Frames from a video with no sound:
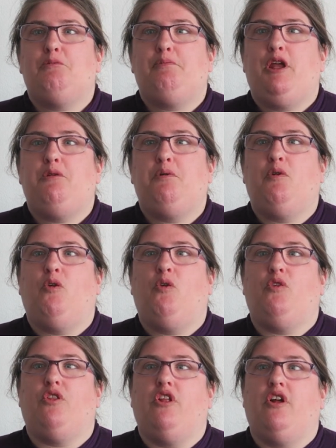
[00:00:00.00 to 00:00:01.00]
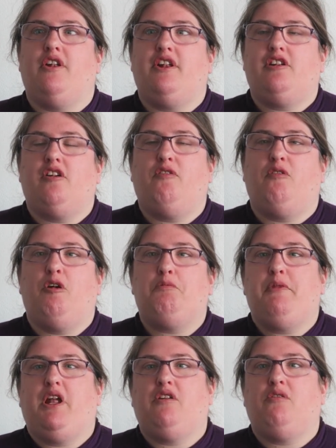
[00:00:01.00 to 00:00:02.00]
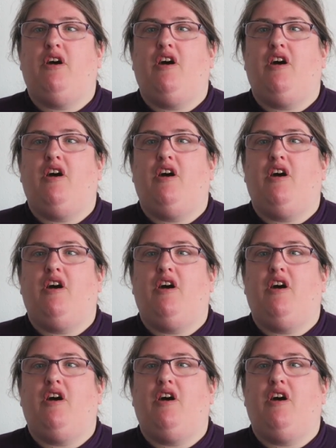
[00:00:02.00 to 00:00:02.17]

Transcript: people that suffer with mental